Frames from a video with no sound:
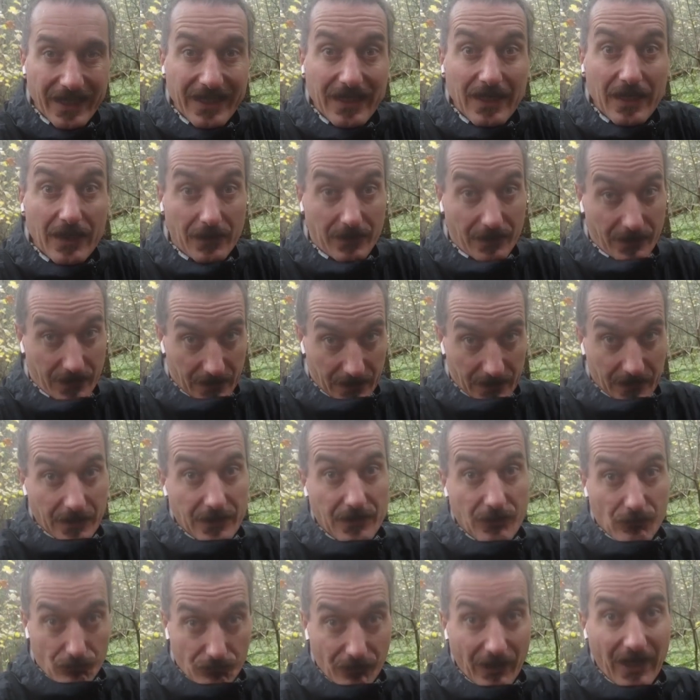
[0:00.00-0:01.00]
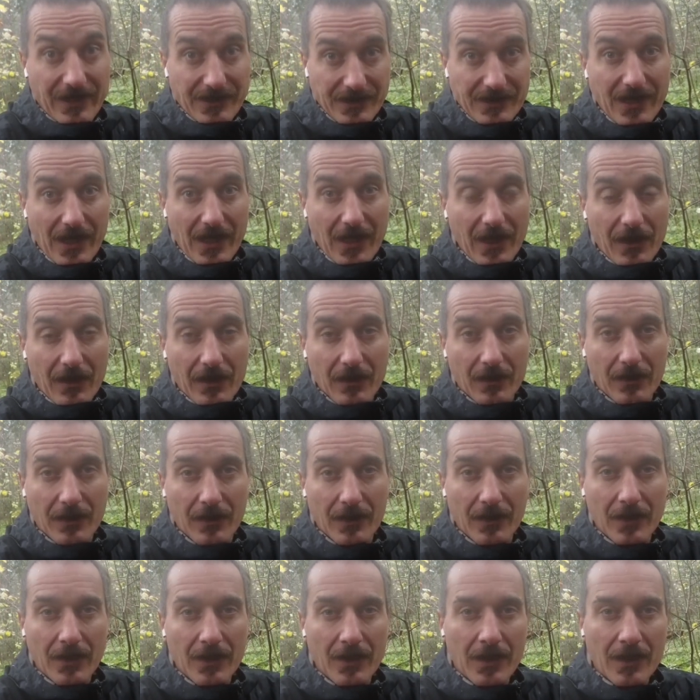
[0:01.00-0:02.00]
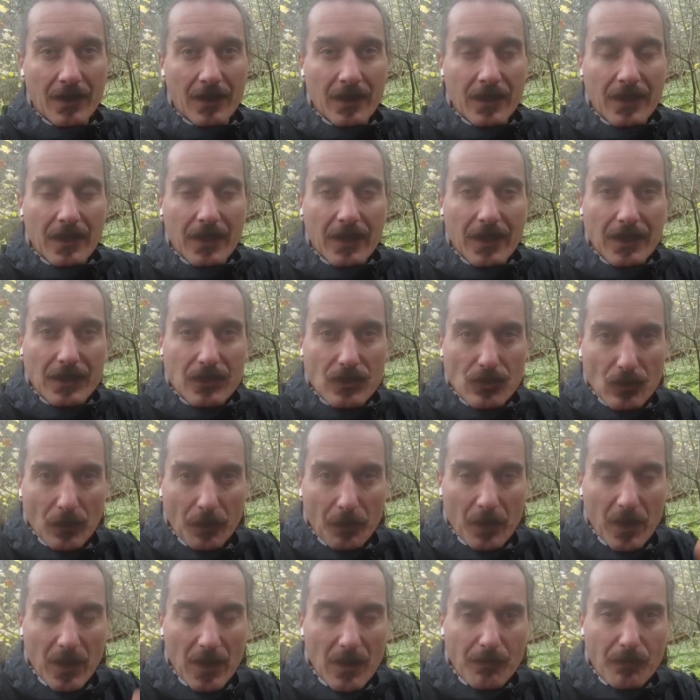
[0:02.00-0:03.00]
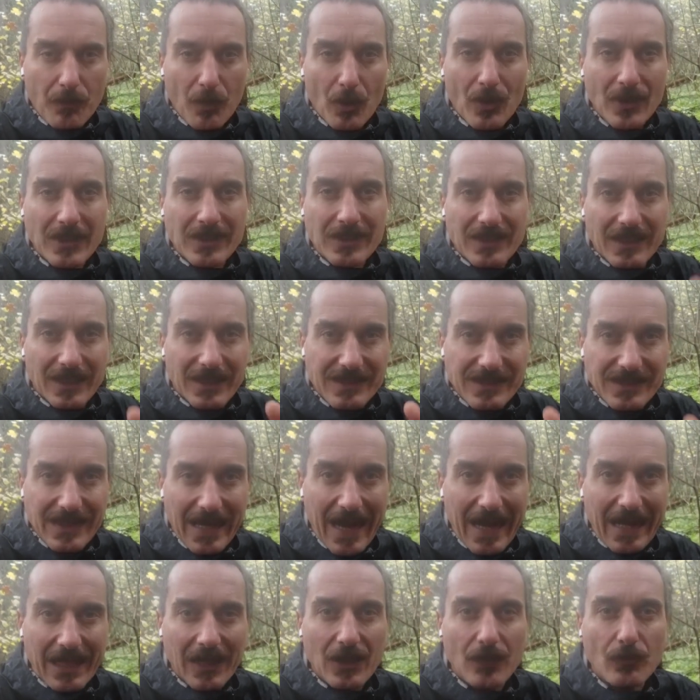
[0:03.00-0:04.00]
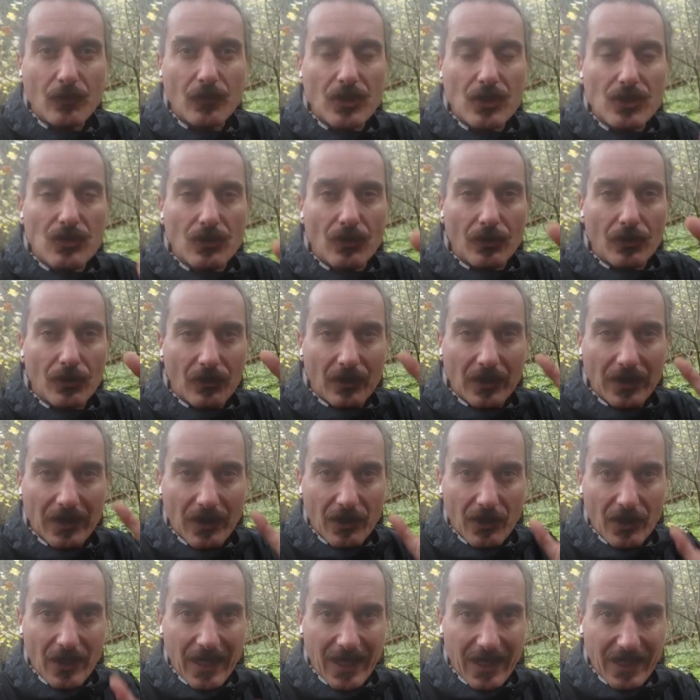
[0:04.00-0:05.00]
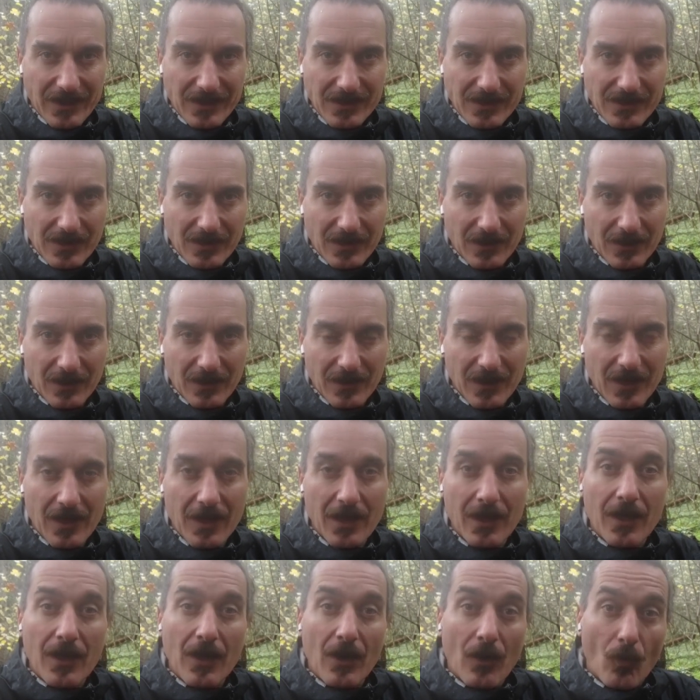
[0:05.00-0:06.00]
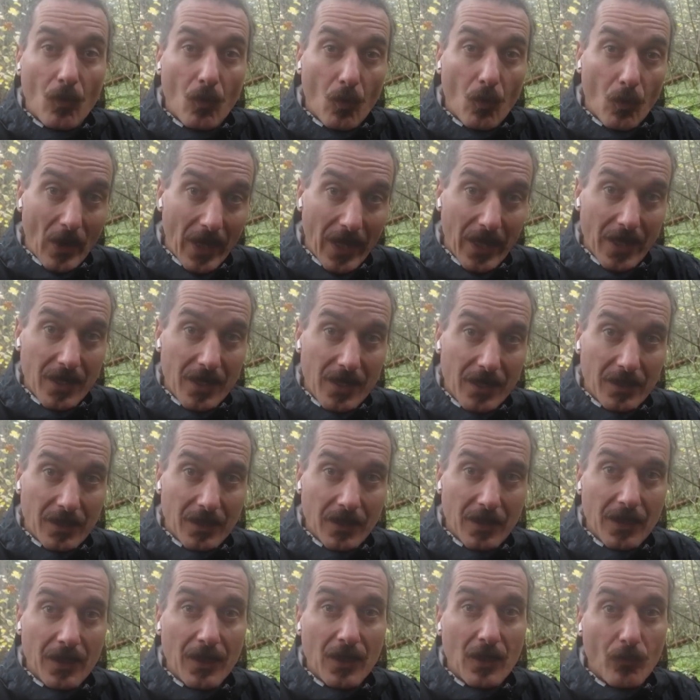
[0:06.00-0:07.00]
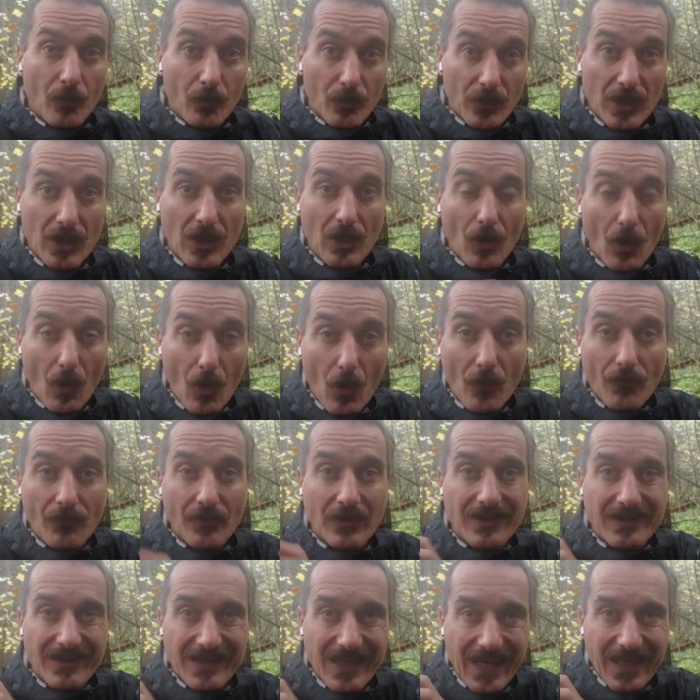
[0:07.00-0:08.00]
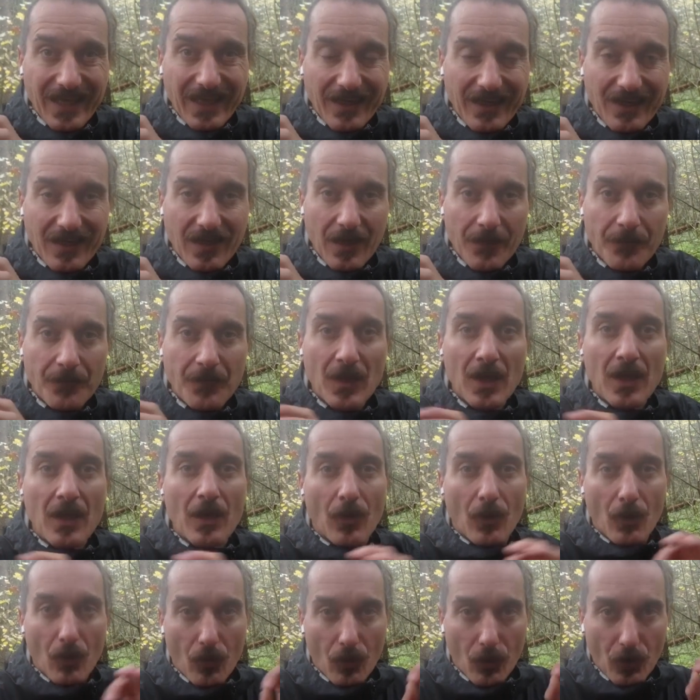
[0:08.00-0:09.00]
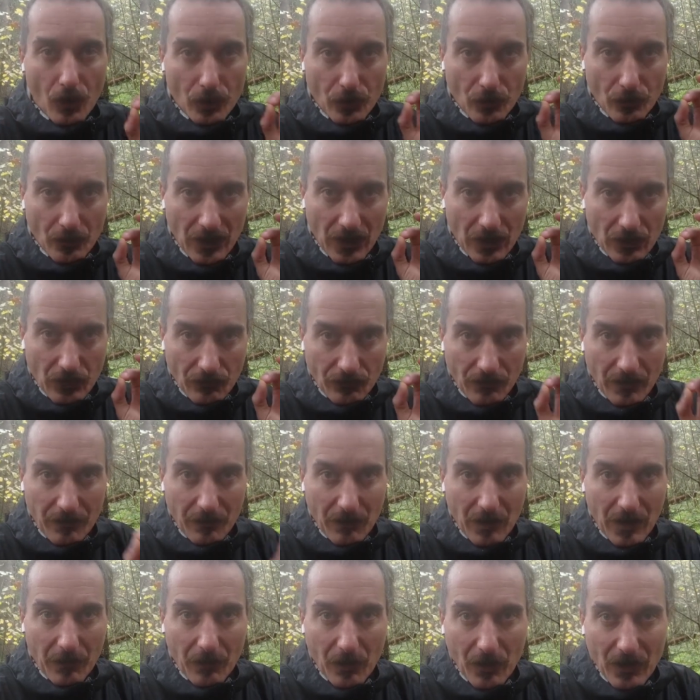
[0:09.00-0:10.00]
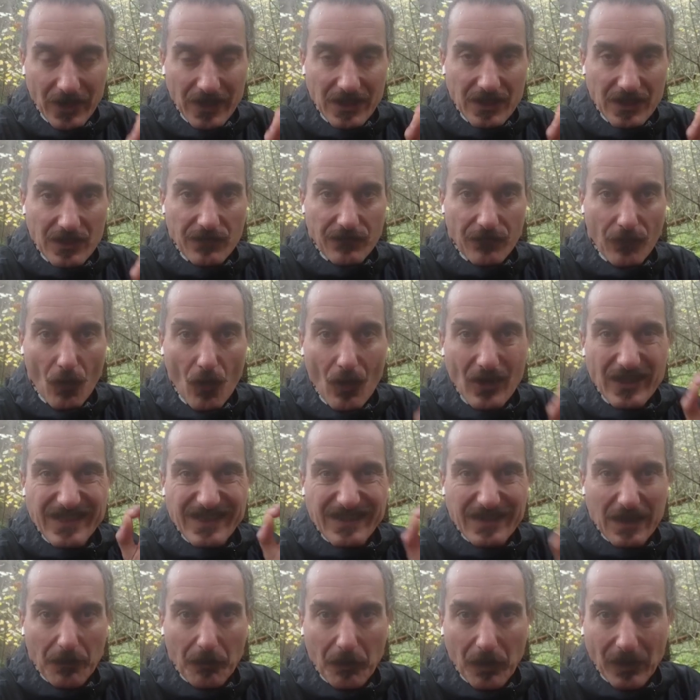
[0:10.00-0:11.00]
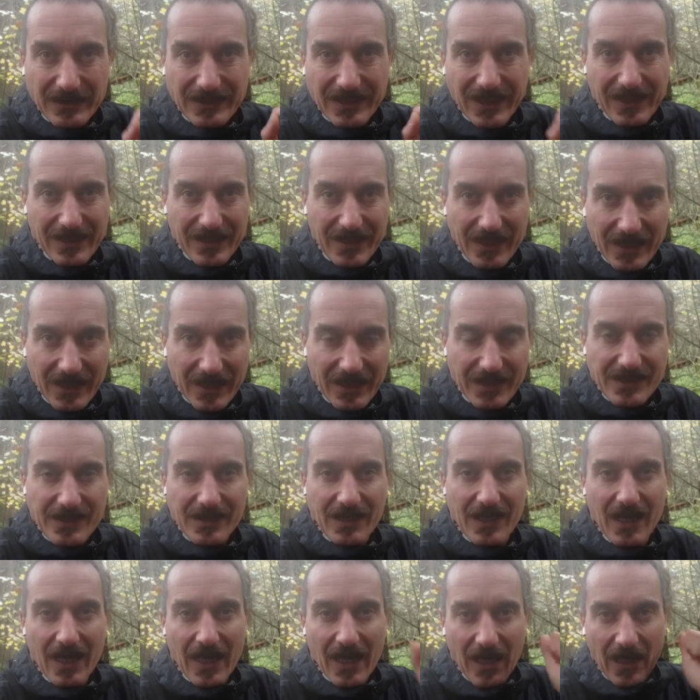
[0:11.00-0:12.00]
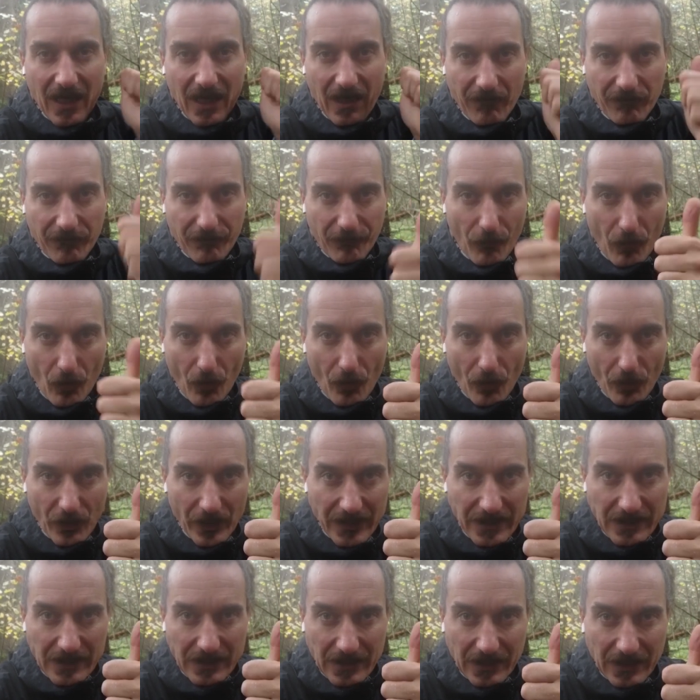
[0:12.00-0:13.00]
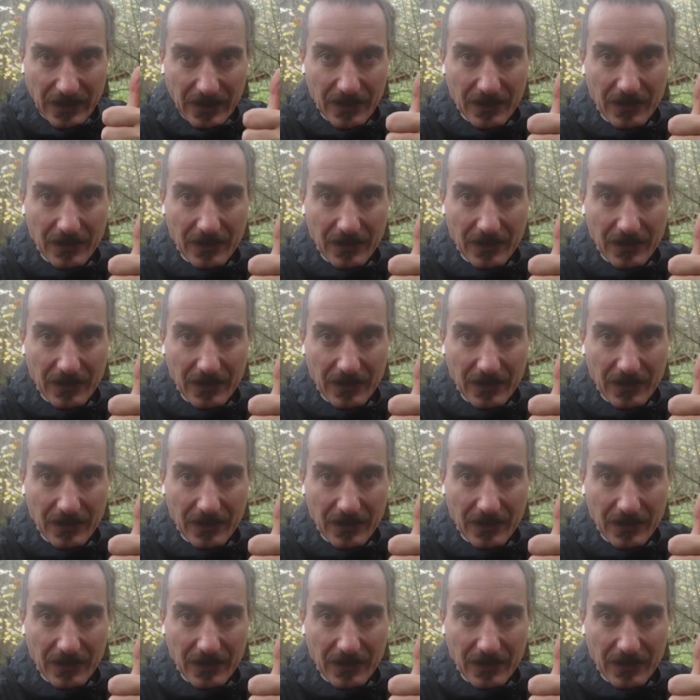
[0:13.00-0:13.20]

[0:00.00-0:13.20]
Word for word: in de stressing is to pinpoint exactly what is going on in our heads when we overthink. All you need to remember is four simple techniques. Avoid,